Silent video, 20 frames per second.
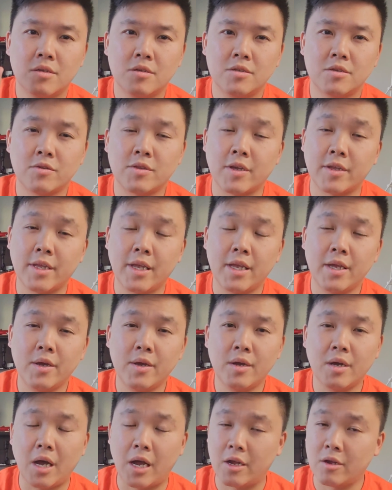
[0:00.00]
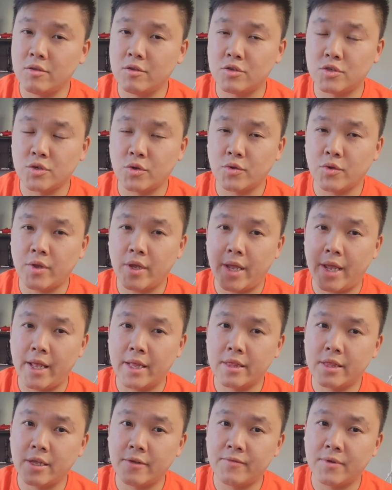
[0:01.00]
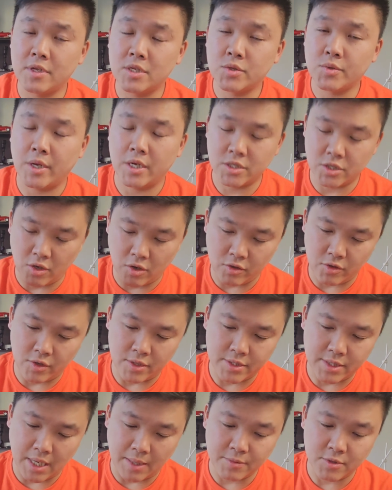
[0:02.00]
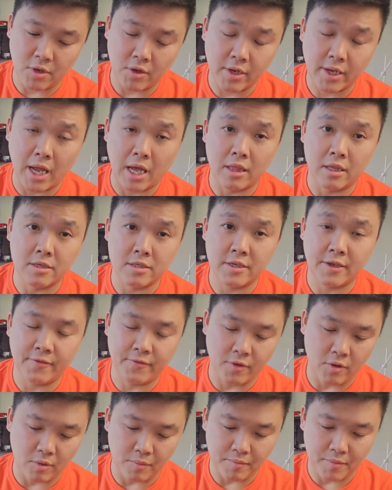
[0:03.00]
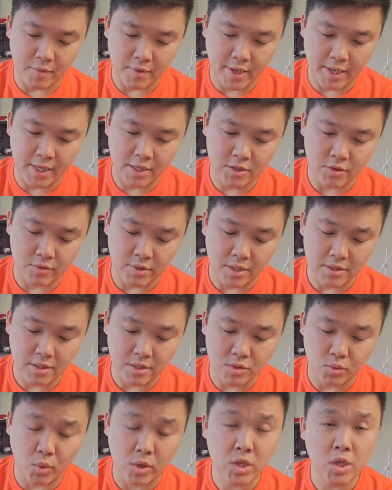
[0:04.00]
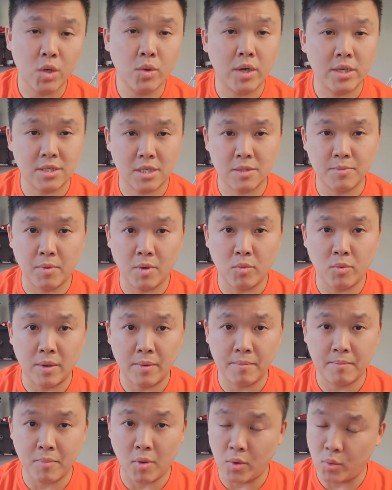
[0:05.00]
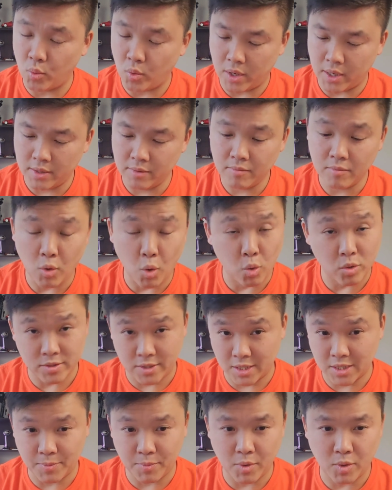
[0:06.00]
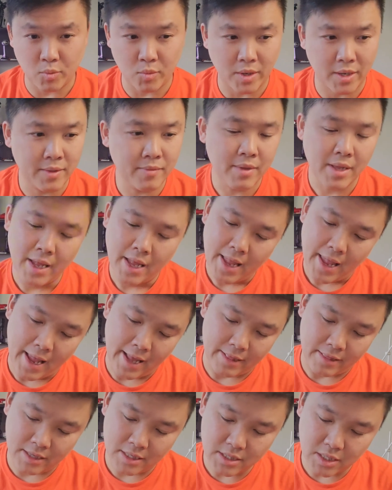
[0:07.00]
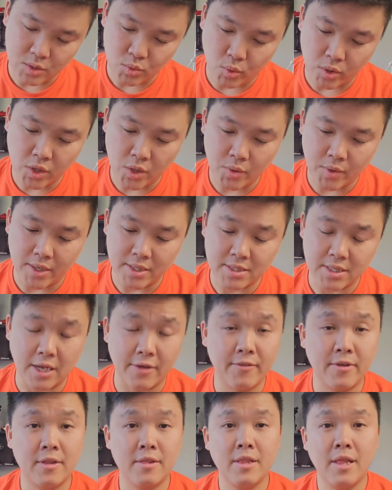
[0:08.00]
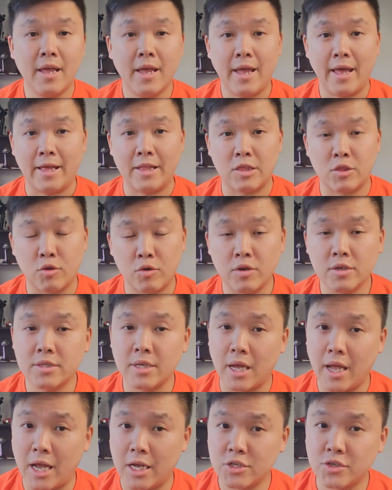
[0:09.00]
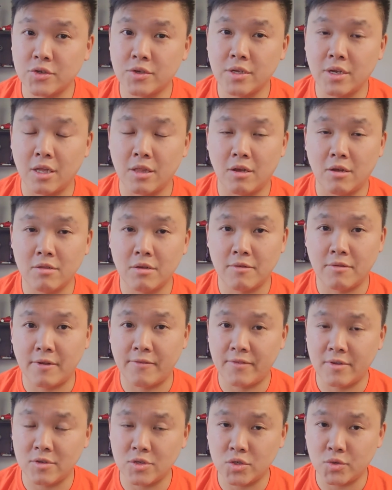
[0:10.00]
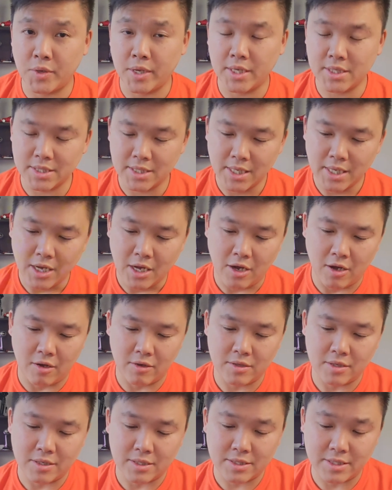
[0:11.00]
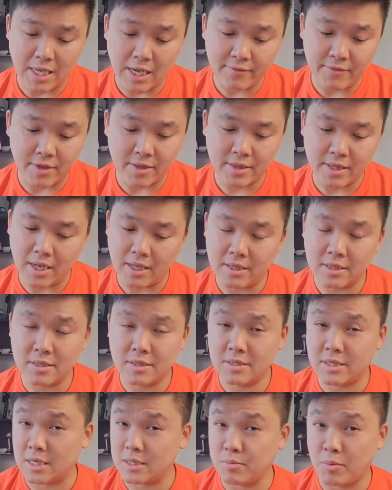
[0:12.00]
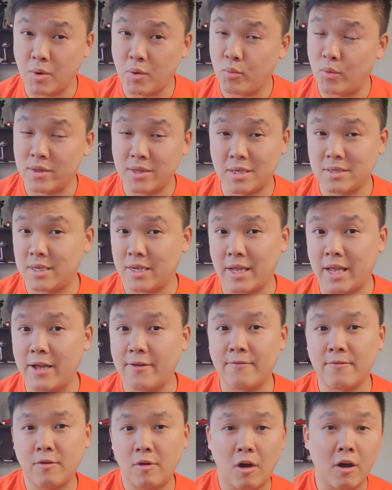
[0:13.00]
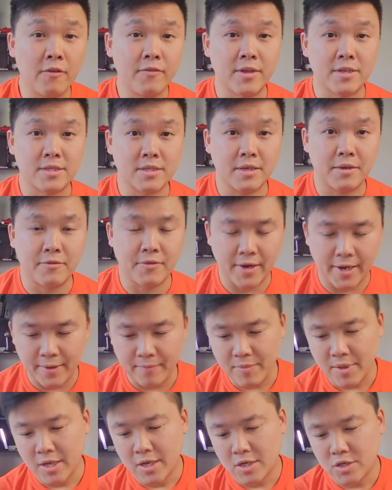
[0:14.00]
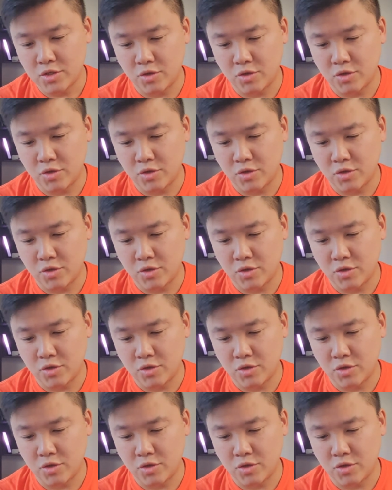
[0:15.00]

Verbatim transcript: So today I'm going to show you eight different tricks on a Samsung Galaxy phone. Okay, so this is One U I six point one point one or six point one, and this is One U I seven, and there is actually a lot of different tricks on the seven that six point one doesn't have, obviously, right?